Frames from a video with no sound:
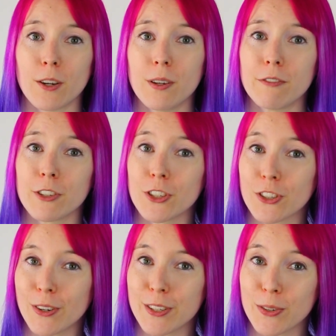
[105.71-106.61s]
if you're
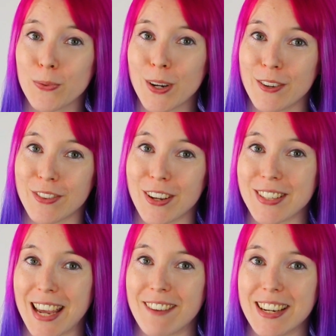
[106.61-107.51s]
just going to one of
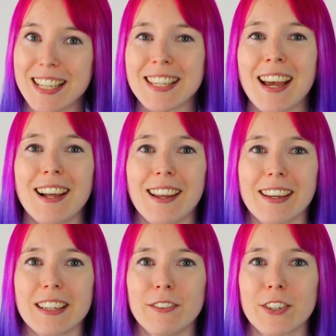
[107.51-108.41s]
those areas,
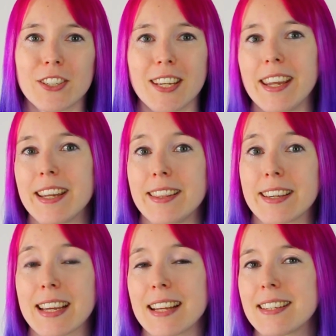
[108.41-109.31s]
like if you're staying in
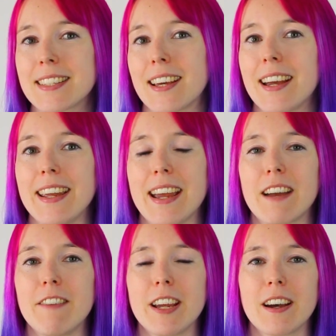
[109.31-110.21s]
the Kansai
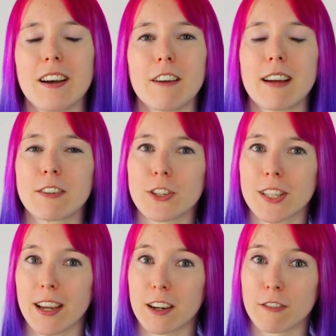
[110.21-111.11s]
area around
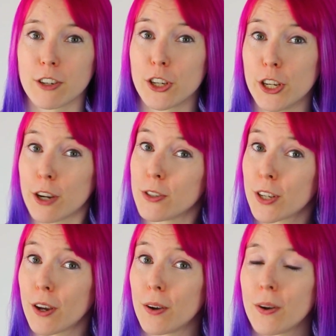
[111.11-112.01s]
Osaka and
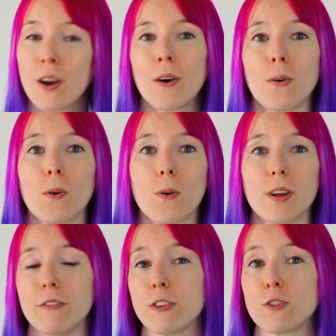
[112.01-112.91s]
Kyoto, or
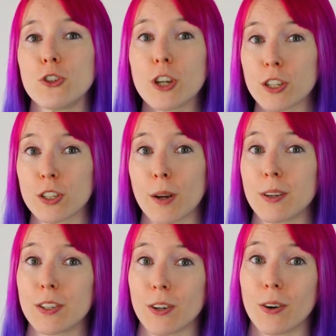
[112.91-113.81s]
if you're just
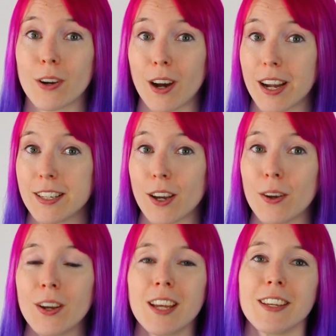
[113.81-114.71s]
going to
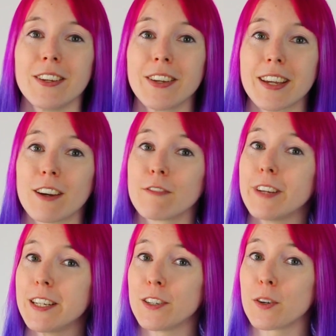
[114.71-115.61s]
Hokkaido, you can get a
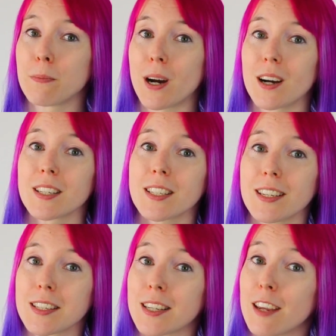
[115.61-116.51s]
regional pass
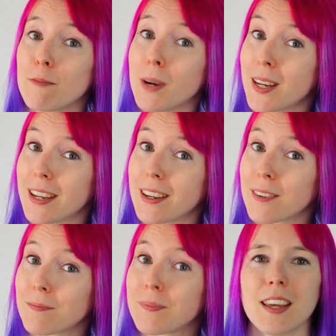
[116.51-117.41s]
and save money.
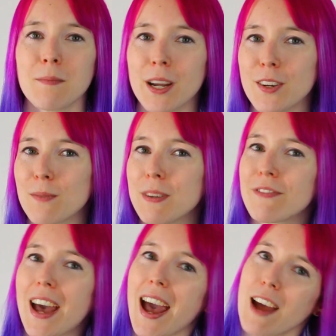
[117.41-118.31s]
They might not be
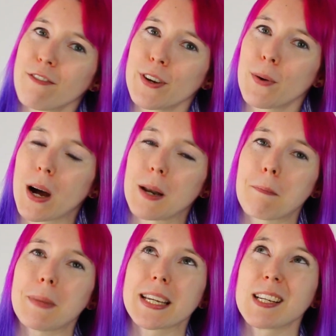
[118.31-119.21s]
for
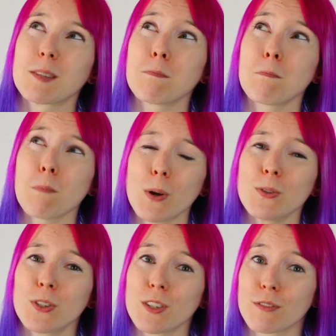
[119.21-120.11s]
everyone because
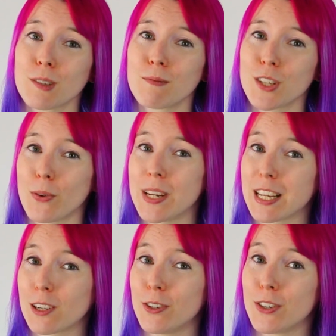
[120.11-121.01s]
most of them don't
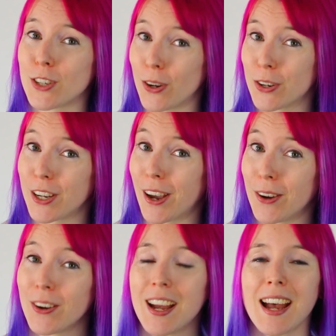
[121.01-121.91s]
include
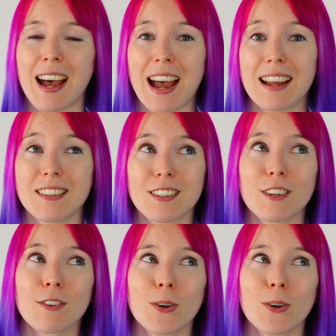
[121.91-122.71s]
Tokyo. And of